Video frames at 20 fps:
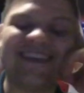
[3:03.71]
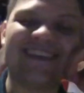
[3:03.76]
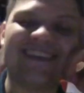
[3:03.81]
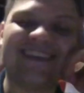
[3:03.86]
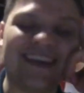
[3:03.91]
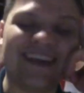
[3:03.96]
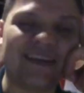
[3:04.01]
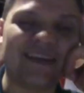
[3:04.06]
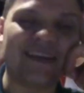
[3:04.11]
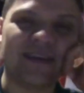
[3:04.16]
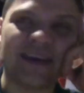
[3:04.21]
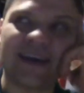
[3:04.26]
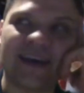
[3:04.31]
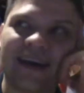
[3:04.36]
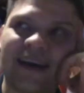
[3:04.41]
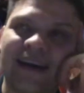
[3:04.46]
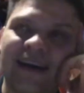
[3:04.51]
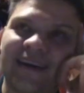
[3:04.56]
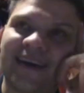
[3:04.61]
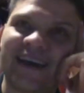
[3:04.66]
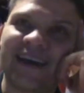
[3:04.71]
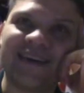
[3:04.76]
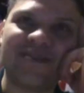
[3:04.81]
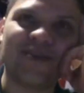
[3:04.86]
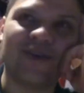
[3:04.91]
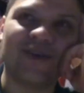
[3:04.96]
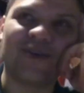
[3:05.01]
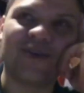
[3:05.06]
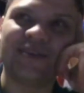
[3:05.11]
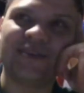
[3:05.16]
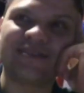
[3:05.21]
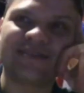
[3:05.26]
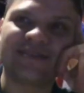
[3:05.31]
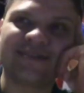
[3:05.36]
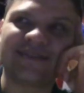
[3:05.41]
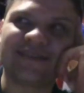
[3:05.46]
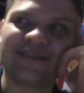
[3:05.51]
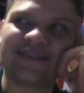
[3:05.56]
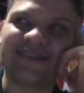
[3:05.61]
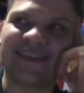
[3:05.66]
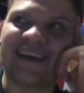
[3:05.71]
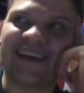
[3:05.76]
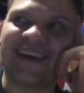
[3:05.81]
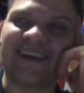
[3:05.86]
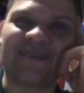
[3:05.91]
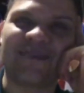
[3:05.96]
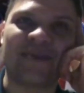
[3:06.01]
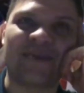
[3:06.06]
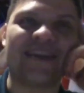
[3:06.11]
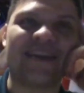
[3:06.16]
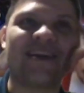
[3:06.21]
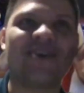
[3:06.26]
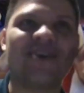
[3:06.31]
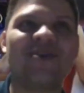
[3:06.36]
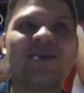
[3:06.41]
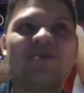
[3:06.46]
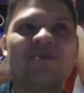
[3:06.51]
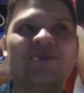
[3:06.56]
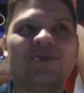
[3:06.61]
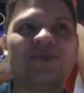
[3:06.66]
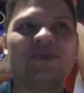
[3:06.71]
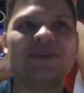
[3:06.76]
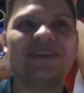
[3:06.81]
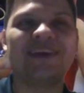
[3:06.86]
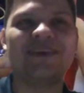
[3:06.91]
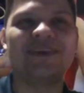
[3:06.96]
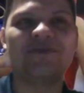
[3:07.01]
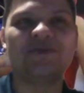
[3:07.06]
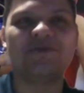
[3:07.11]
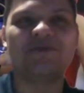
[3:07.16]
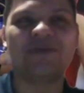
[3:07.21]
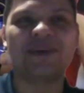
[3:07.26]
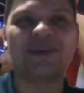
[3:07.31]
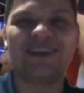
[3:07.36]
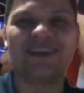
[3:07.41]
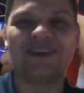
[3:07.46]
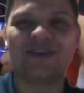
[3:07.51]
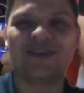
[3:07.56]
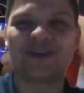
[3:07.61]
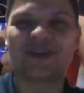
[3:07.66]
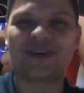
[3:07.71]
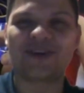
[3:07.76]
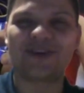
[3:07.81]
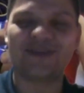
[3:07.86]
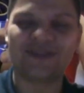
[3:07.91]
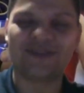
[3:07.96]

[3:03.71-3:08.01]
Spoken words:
Yeah, I know. It's right now I'm doing that with my little girl.